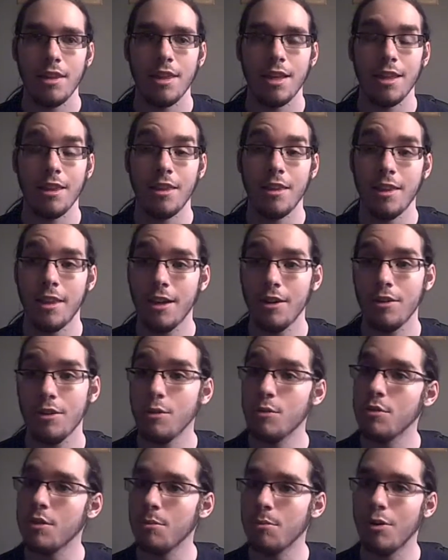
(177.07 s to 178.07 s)
that they're
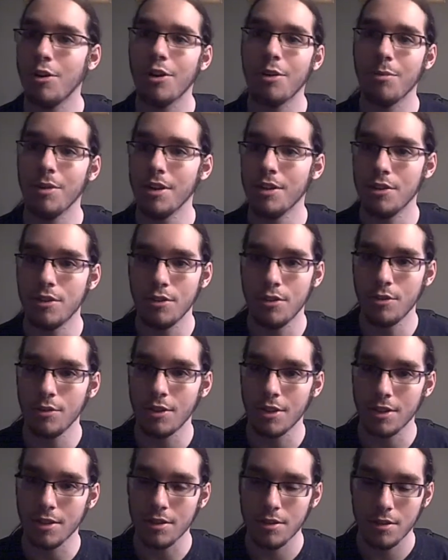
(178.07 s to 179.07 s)
using Pokemon to
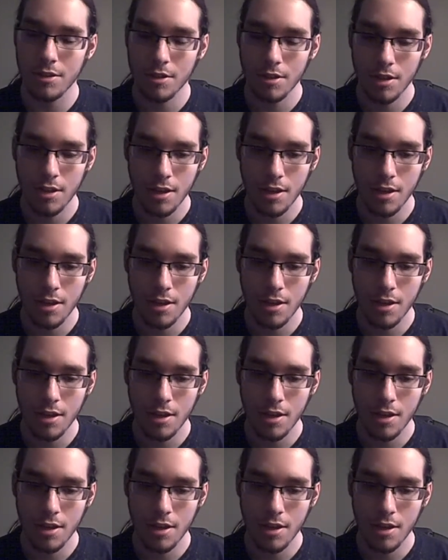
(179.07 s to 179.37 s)
do this.